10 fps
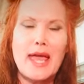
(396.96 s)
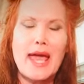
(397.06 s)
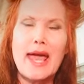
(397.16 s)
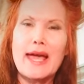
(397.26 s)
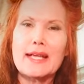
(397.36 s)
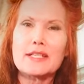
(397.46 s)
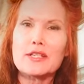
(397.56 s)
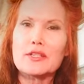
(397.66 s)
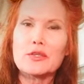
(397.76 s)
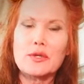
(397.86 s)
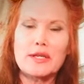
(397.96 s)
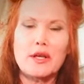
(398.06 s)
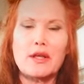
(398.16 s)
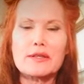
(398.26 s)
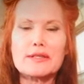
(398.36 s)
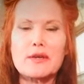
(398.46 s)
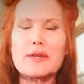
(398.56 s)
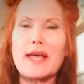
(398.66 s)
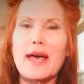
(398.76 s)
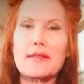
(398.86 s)
And you can also
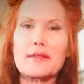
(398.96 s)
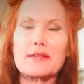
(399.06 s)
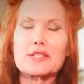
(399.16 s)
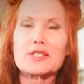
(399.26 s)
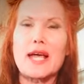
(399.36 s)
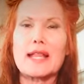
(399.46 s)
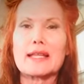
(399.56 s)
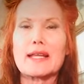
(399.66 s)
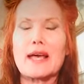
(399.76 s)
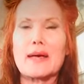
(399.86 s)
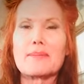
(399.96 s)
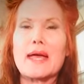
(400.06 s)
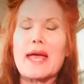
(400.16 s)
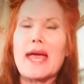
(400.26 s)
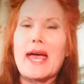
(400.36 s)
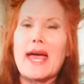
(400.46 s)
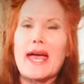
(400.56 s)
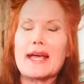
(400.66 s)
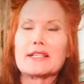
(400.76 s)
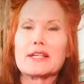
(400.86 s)
gather the shallot up,
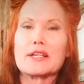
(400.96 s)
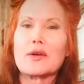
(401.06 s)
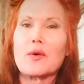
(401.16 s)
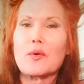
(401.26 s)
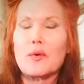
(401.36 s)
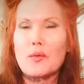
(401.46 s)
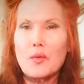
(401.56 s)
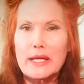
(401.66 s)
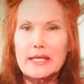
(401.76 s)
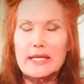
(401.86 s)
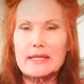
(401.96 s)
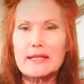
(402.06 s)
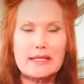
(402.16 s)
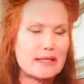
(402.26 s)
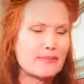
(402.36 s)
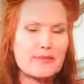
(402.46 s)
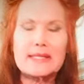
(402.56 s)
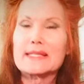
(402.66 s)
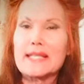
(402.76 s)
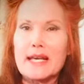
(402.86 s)
and when the
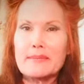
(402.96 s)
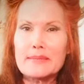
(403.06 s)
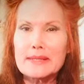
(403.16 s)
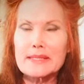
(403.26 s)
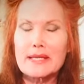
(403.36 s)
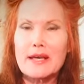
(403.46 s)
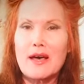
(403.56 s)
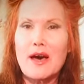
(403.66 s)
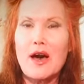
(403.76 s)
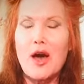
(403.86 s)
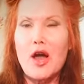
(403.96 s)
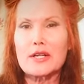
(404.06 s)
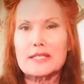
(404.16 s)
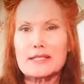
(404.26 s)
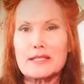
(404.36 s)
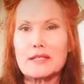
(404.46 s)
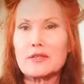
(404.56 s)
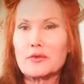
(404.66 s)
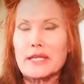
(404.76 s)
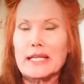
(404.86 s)
stems are still
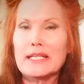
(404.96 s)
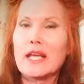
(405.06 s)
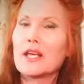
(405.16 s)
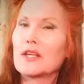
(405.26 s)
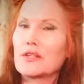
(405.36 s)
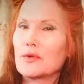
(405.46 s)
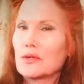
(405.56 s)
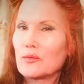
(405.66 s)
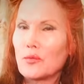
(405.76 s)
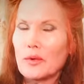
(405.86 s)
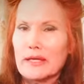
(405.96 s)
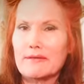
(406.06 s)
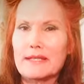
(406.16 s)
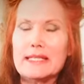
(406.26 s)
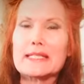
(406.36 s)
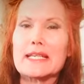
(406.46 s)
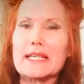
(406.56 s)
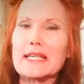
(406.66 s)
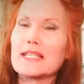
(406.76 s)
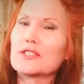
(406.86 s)
green, you can weave it
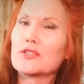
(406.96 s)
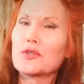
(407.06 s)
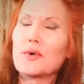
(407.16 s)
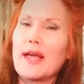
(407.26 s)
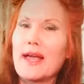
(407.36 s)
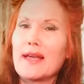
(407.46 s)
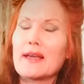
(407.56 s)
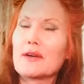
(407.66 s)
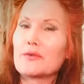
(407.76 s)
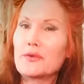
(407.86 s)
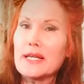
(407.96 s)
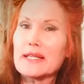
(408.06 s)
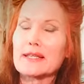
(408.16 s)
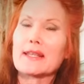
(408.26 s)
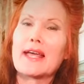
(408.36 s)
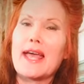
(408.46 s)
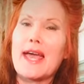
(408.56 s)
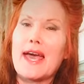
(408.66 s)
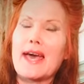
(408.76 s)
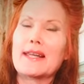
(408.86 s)
into a wreath,
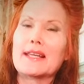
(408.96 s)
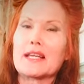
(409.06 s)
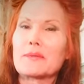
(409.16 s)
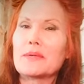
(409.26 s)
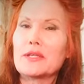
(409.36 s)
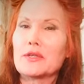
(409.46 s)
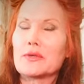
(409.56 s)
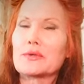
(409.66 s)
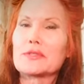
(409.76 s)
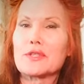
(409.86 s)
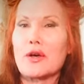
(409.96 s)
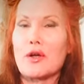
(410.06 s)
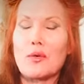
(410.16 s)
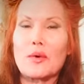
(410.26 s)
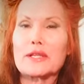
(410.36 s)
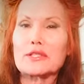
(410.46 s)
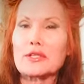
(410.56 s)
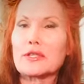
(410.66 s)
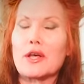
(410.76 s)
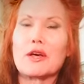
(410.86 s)
and it can be used all winter
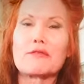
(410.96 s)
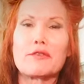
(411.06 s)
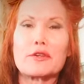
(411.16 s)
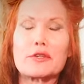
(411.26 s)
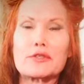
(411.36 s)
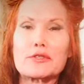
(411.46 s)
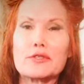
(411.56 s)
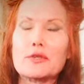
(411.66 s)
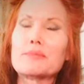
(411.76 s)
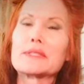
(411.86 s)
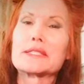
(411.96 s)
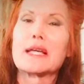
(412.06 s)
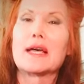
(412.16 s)
long for your soups